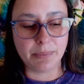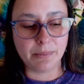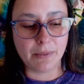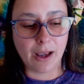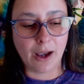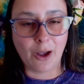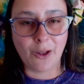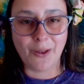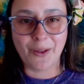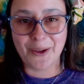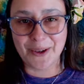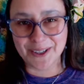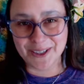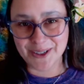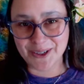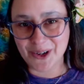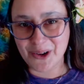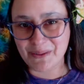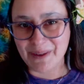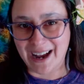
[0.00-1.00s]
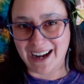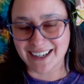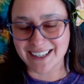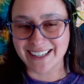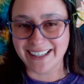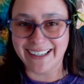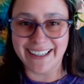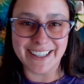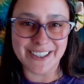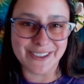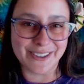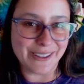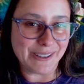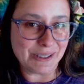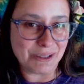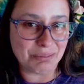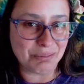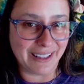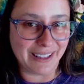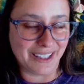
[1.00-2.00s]
I'll also go back to answering
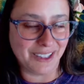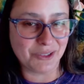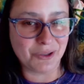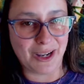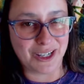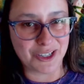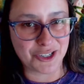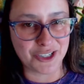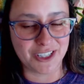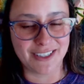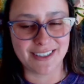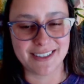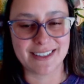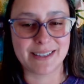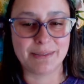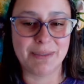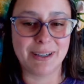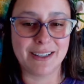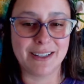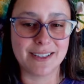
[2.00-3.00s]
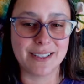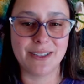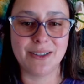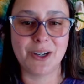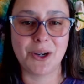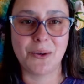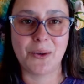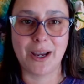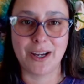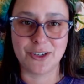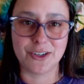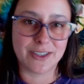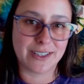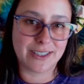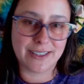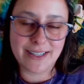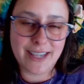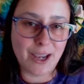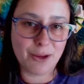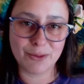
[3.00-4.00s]
your plant questions, because I
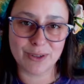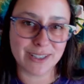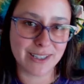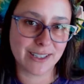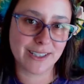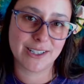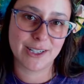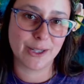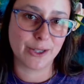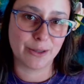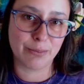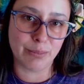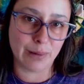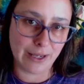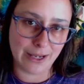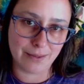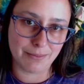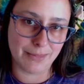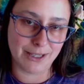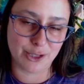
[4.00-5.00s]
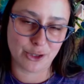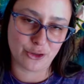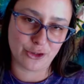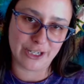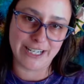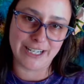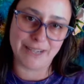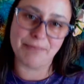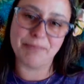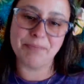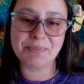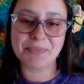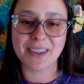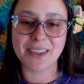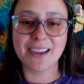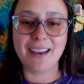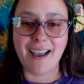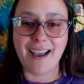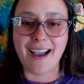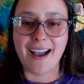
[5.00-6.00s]
just can't resist a good plant mystery.
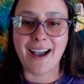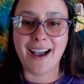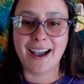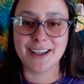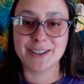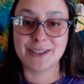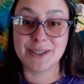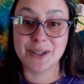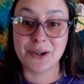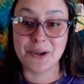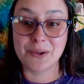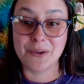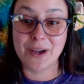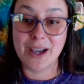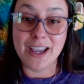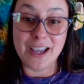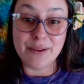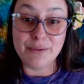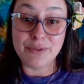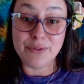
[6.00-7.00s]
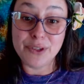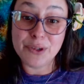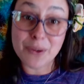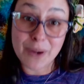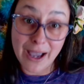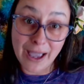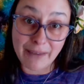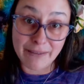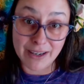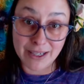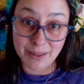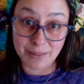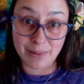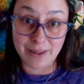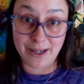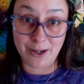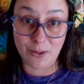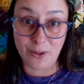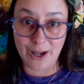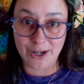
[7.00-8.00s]
So if you have any
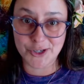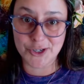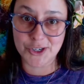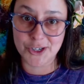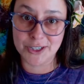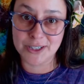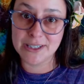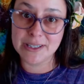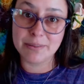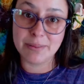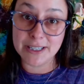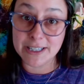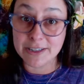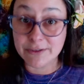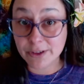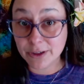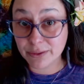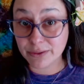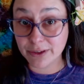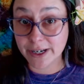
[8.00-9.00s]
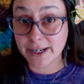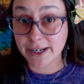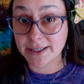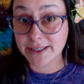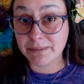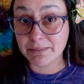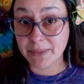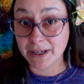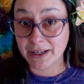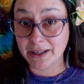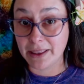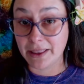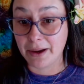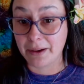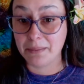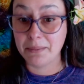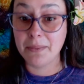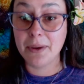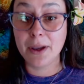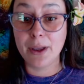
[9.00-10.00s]
plant questions, please feel free to submit
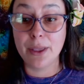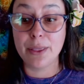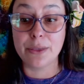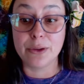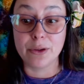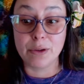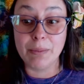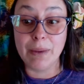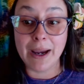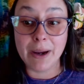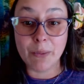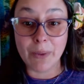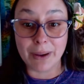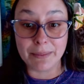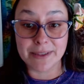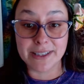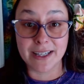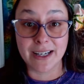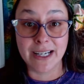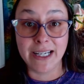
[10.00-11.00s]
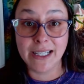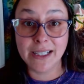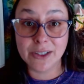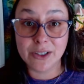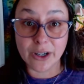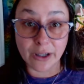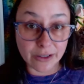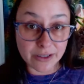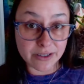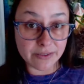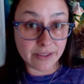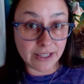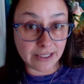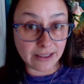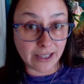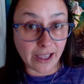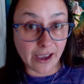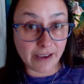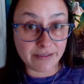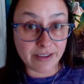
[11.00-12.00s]
them through my website,
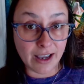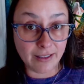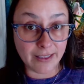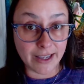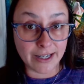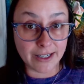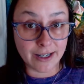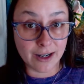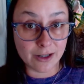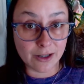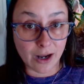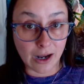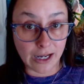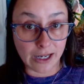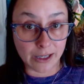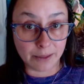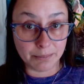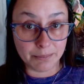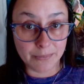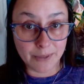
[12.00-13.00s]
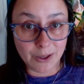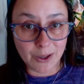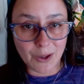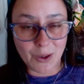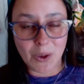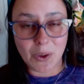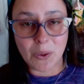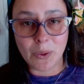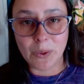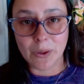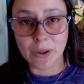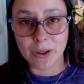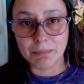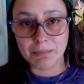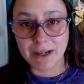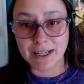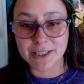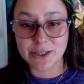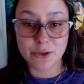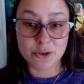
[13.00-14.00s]
cultivatelovela.com, or
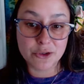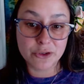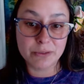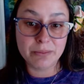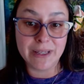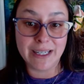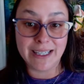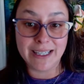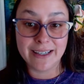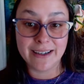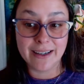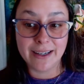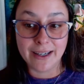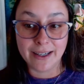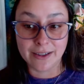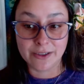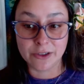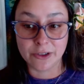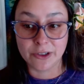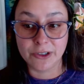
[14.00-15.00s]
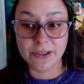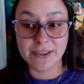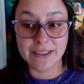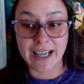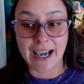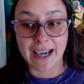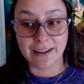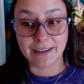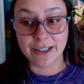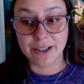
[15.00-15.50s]
my social media handle, Natalie